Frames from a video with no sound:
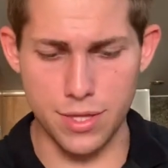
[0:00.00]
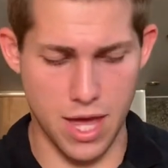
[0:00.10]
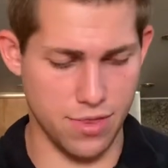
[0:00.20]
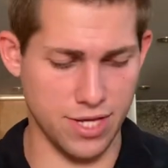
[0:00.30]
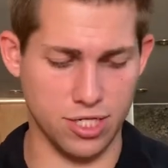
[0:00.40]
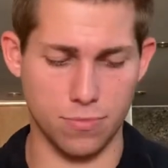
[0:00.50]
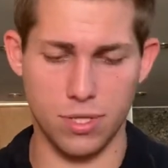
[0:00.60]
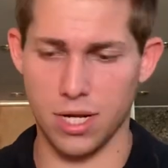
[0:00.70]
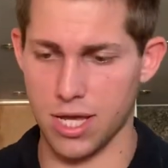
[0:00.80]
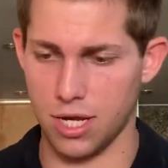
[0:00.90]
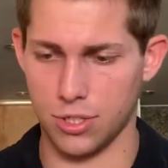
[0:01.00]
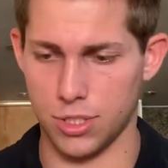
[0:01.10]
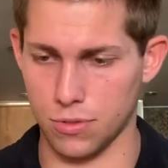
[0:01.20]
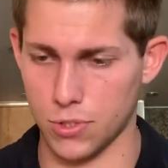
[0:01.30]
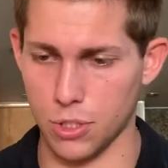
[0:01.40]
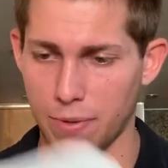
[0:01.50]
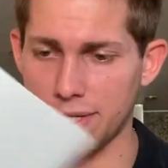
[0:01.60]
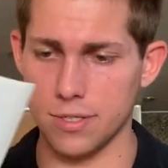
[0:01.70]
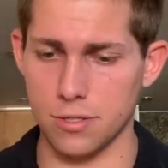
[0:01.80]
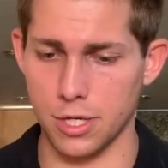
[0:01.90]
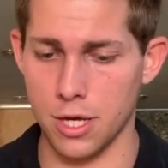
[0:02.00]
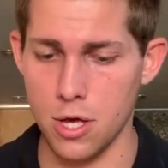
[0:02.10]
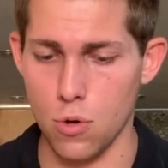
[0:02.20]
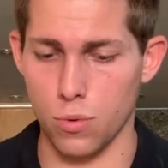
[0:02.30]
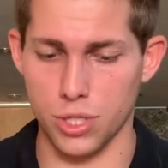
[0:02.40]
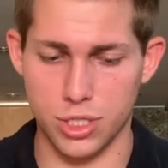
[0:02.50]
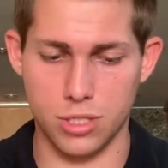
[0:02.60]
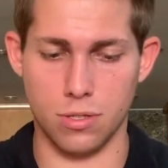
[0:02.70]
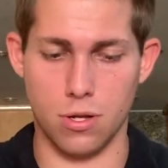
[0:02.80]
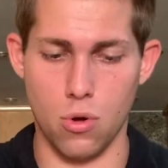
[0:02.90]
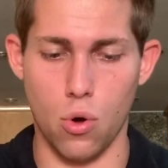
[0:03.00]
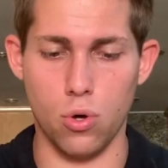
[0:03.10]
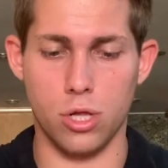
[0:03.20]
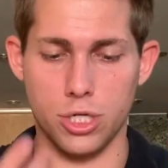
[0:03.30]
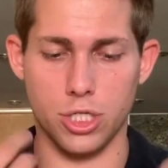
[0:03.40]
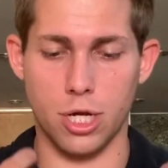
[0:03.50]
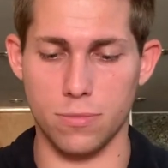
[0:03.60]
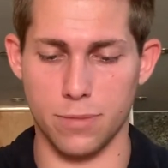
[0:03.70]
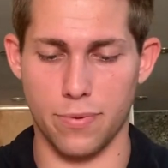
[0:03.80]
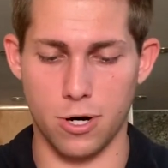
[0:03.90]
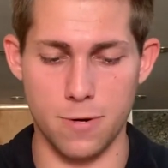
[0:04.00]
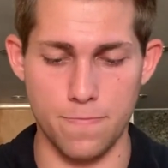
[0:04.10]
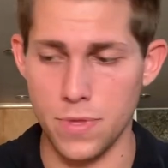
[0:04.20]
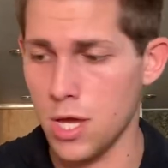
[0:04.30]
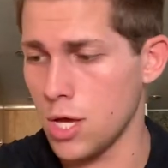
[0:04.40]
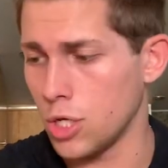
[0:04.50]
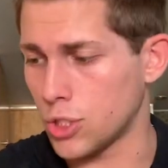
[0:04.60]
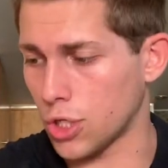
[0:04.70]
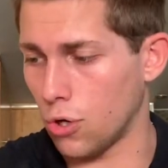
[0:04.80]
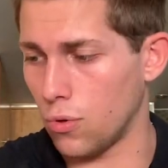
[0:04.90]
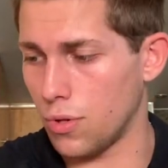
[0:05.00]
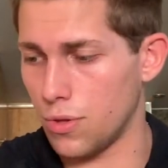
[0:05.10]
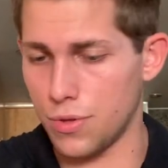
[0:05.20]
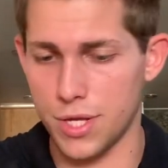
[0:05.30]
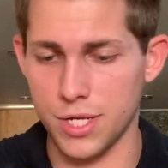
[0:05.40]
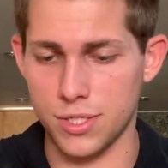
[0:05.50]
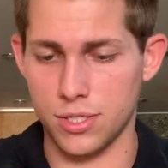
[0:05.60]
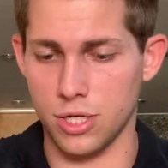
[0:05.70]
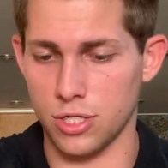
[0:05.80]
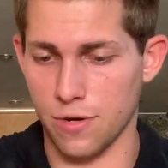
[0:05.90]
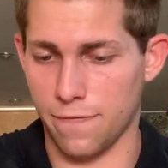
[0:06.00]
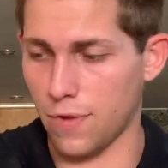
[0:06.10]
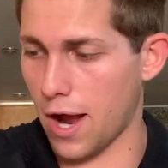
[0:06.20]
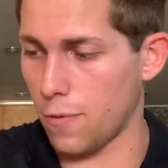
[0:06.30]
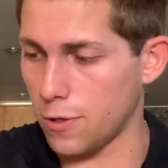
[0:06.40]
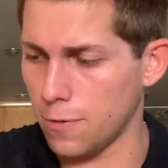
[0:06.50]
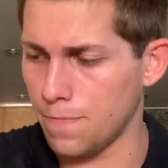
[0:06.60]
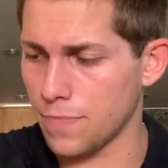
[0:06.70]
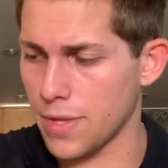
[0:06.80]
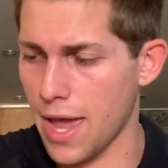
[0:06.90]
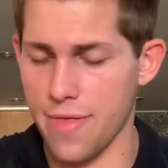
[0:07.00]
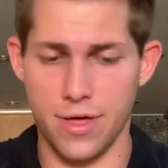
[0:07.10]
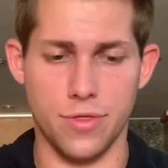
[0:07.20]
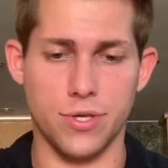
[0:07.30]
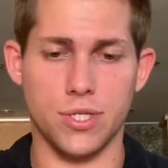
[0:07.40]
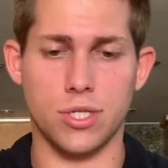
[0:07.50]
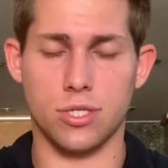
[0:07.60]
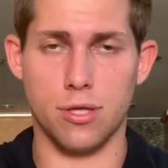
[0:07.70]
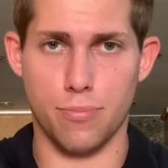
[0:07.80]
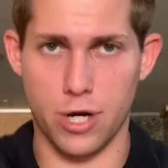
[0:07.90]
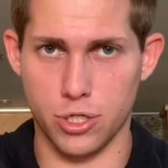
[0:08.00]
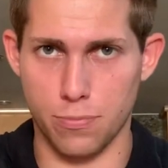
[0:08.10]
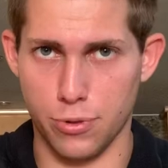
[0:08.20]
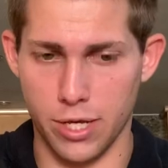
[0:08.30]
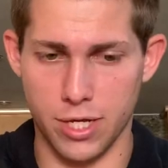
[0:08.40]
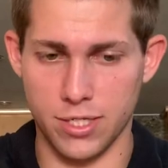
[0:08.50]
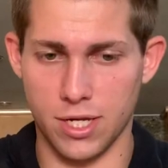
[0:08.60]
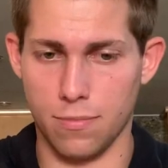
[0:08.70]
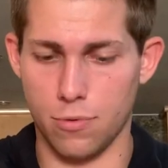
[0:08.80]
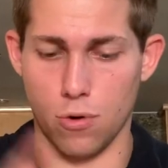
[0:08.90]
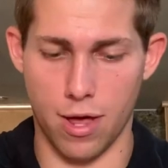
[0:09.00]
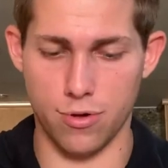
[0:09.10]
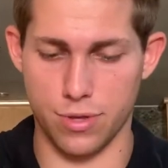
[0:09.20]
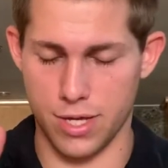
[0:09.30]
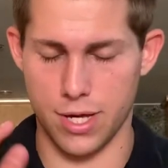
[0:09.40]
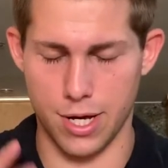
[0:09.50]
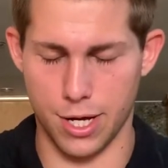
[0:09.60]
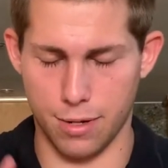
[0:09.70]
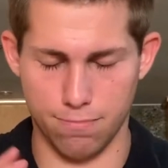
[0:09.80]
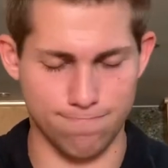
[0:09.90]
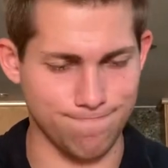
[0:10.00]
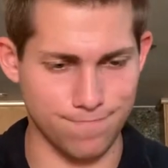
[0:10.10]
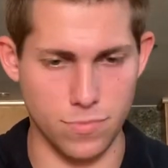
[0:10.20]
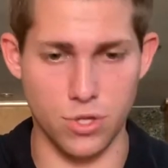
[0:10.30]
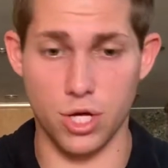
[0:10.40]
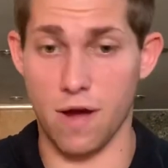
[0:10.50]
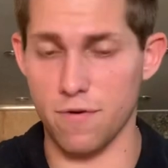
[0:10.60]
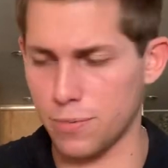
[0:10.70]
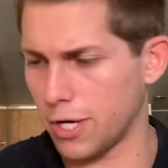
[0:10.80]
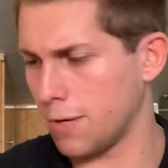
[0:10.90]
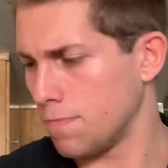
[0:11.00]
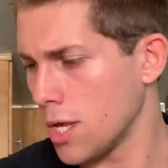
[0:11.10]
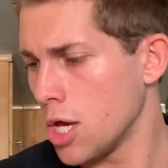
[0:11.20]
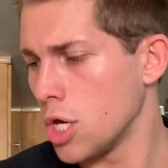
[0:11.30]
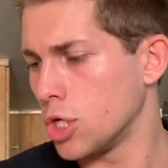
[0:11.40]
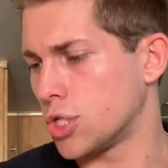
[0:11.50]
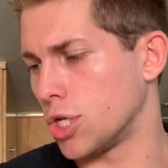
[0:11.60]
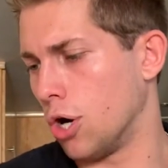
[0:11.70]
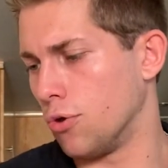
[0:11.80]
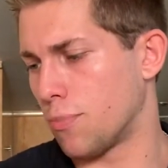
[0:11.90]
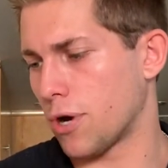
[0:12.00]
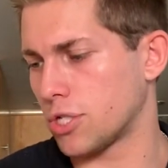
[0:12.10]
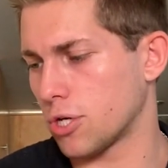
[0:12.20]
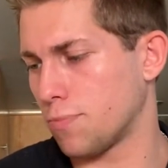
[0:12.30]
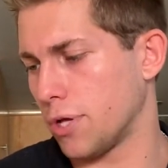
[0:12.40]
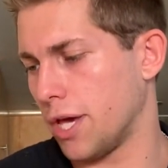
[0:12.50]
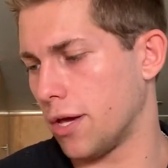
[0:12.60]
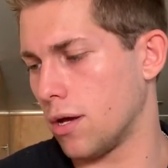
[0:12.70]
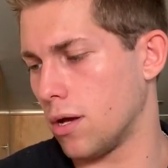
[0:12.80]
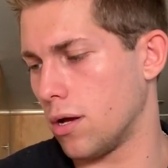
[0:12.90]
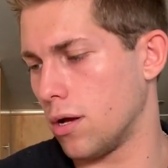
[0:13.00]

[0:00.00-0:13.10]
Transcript: and that's something to get into. So basically, when this whole clutch comes apart, so this is your flywheel, and then this is the pressure plate or rather the cover plate. So the pressure plate